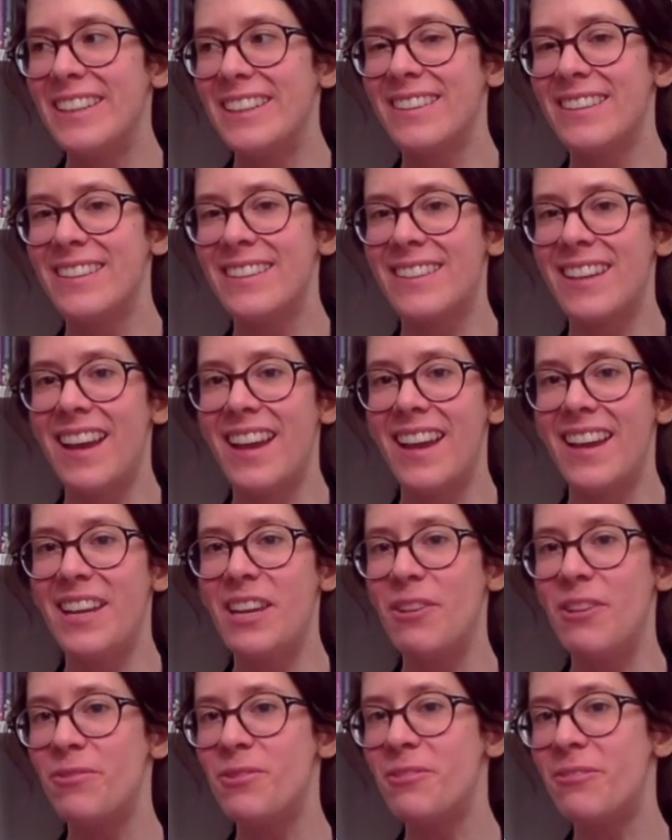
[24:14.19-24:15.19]
say,
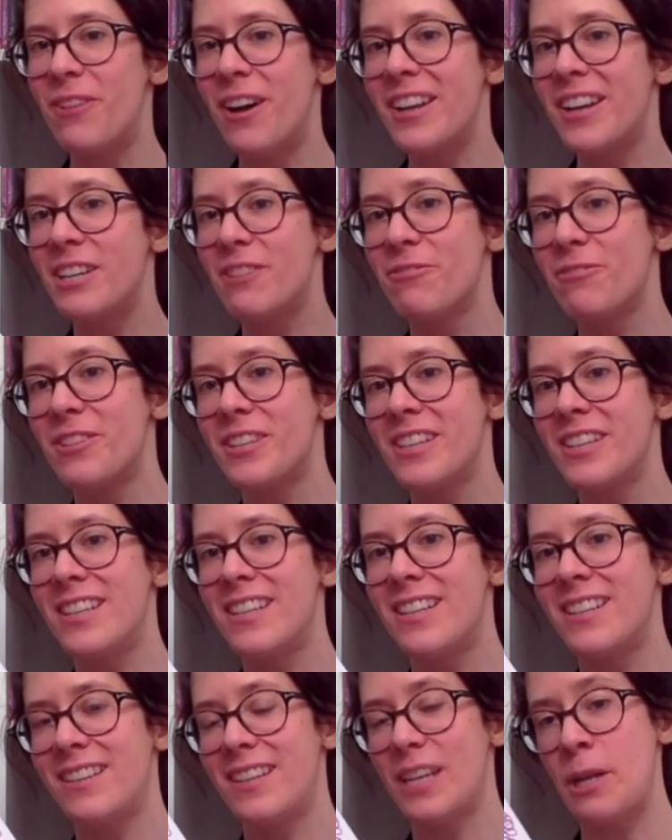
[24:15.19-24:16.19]
if you find
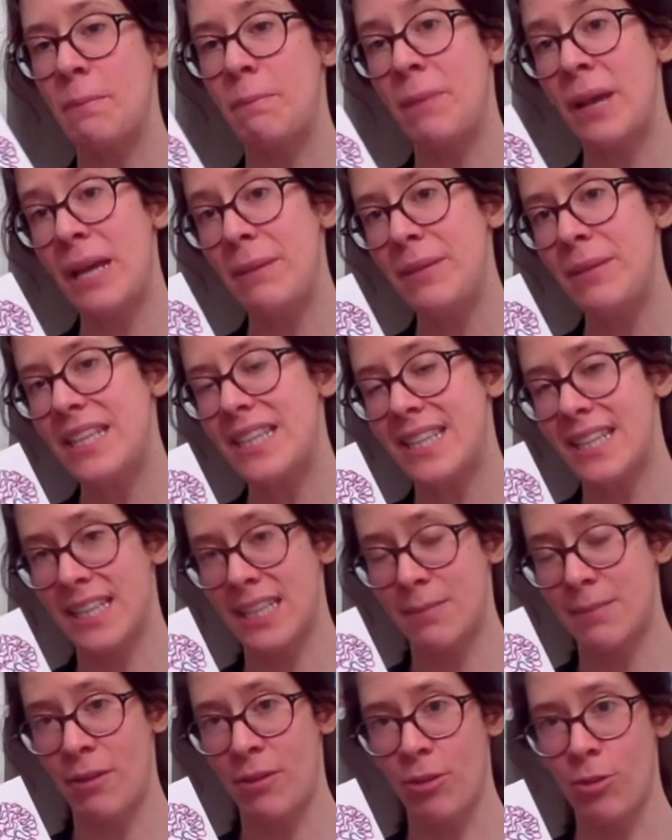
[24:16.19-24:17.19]
differences in babies six
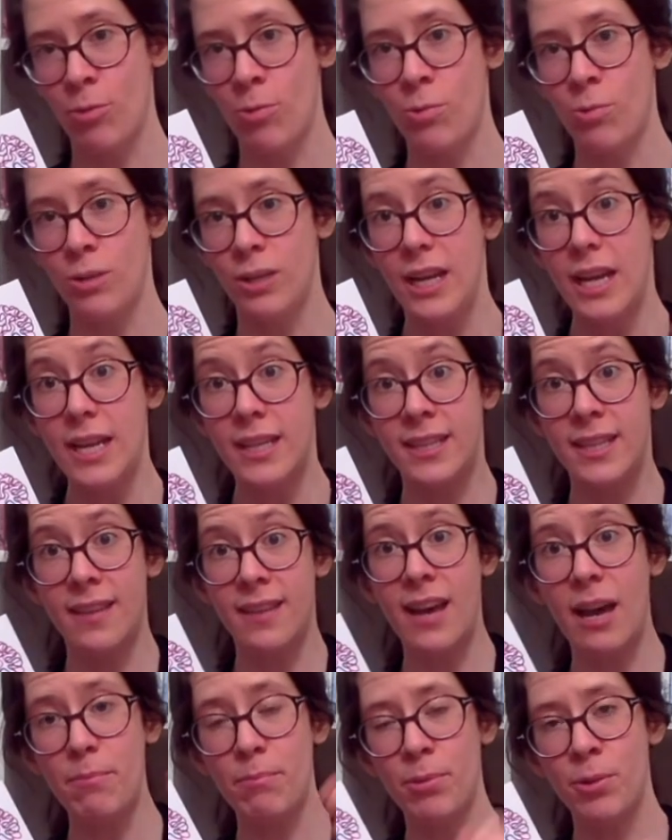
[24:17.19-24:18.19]
months old, see,
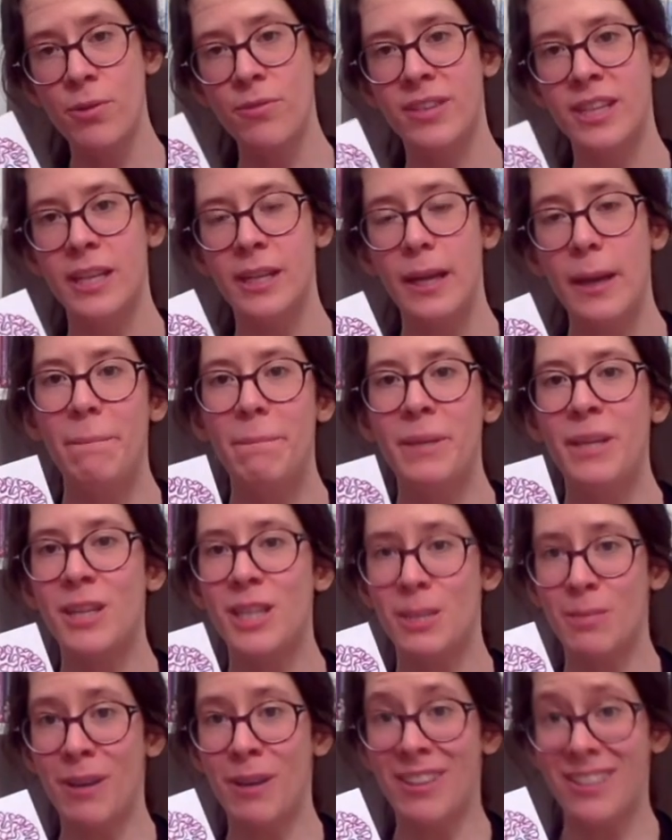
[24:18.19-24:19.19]
that proves it,
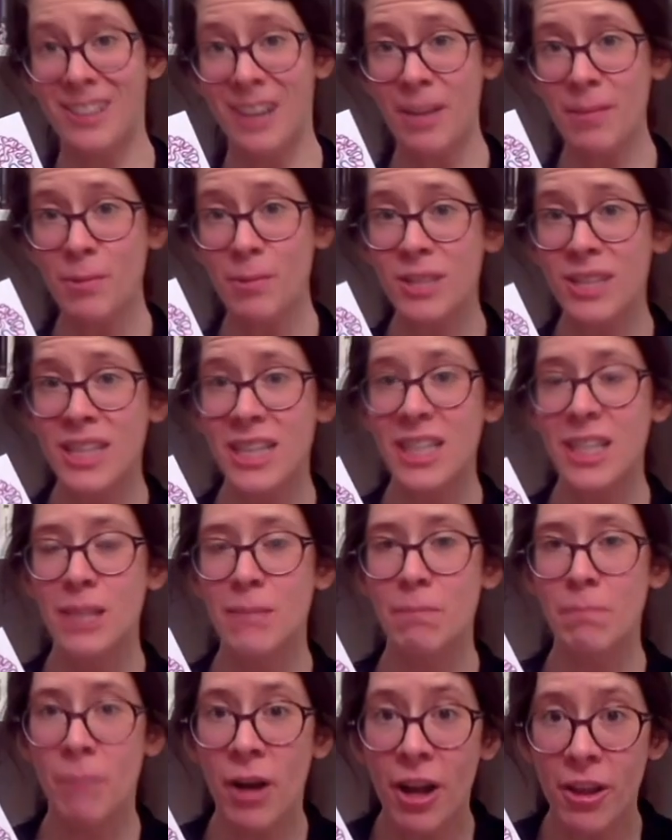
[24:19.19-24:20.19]
because by the time you're six
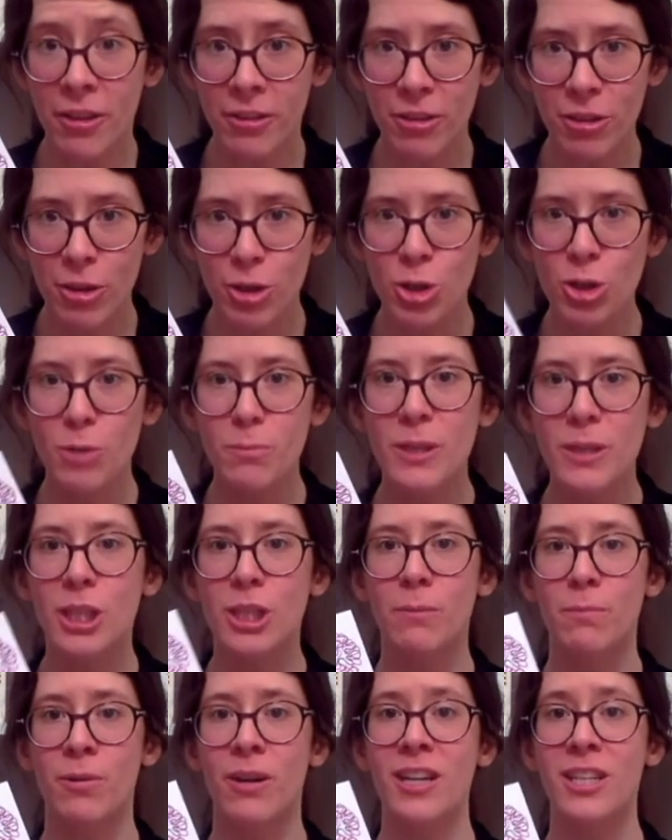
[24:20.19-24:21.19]
months, you'd be
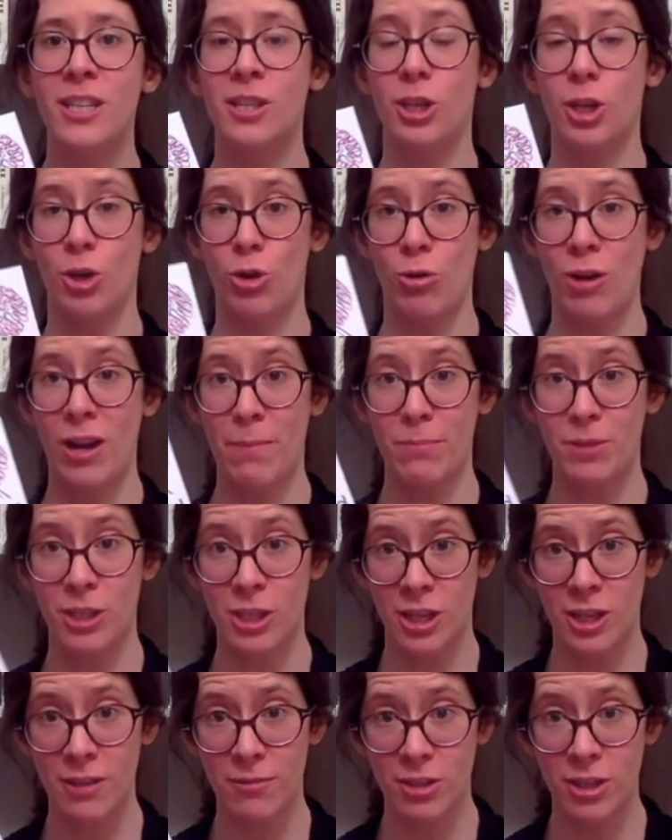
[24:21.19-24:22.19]
surprised the crap
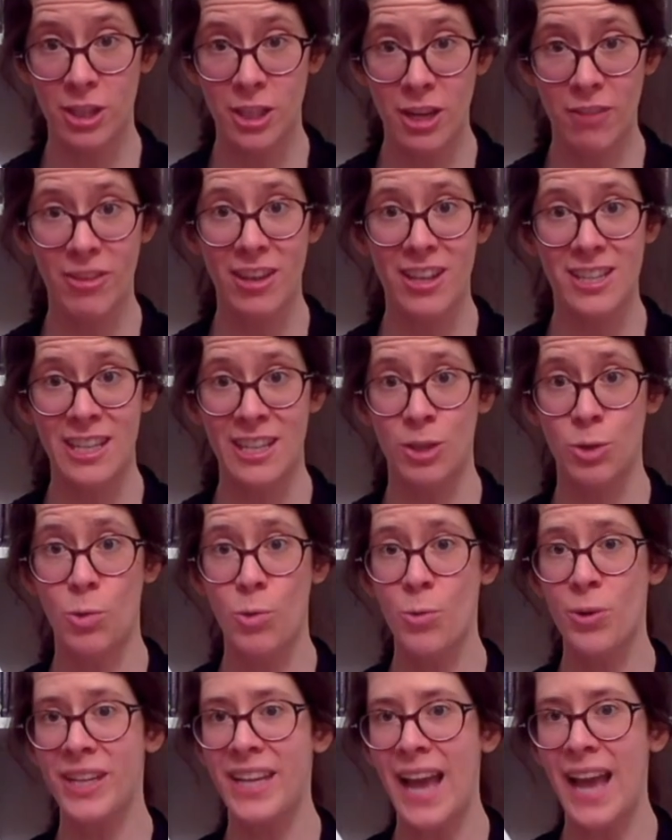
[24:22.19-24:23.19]
ton of stuff that has
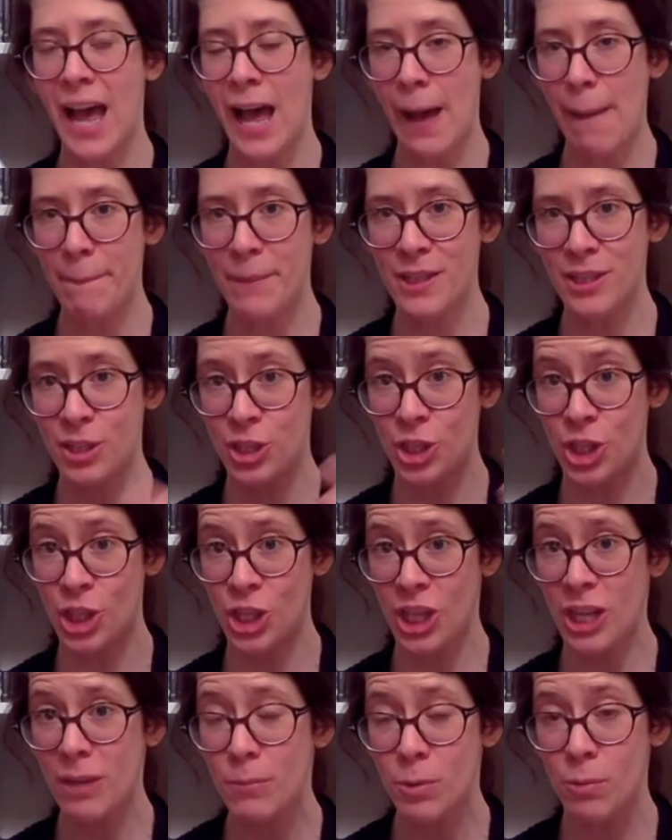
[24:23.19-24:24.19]
already happened to
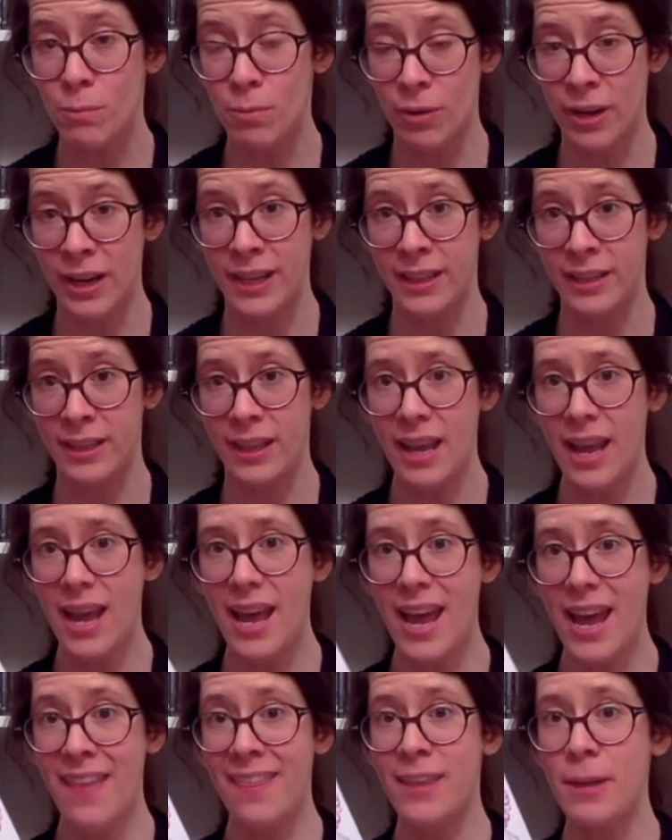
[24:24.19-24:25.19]
shape your brain
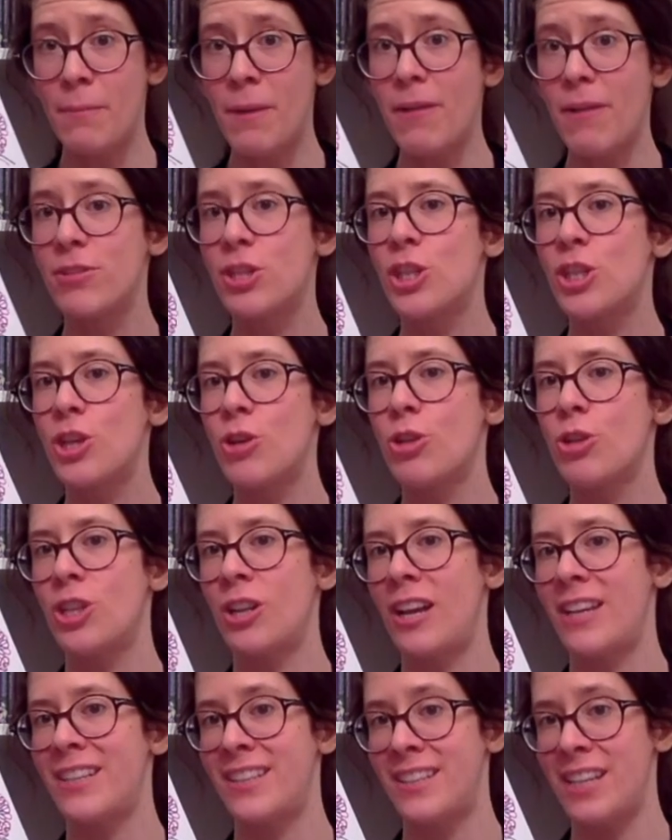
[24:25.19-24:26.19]
and the amount of
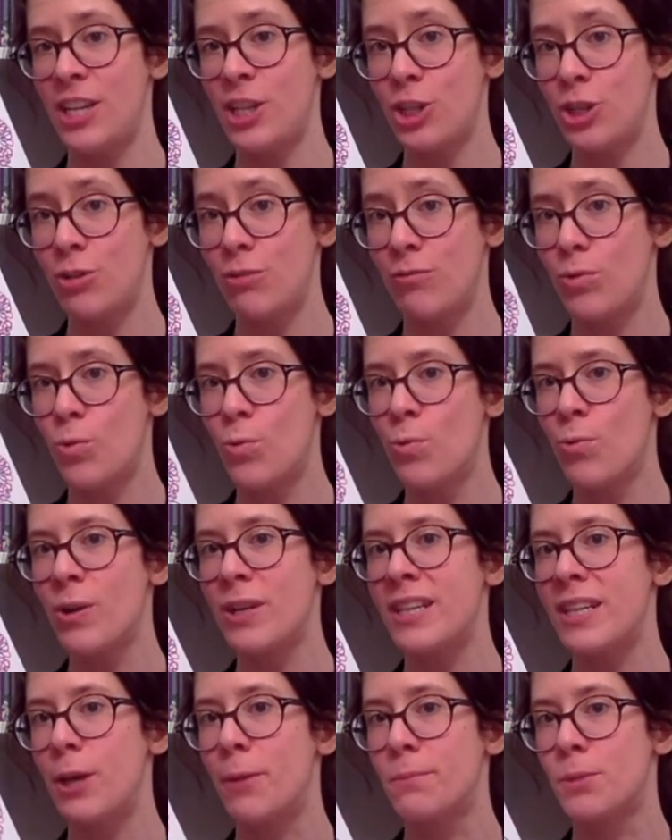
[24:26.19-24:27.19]
socialization you've
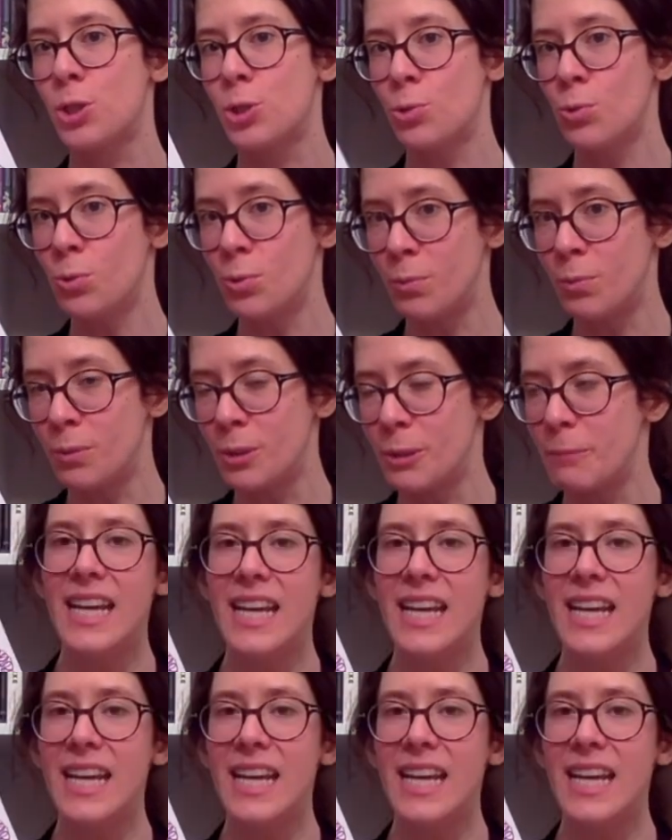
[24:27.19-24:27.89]
already absorbed.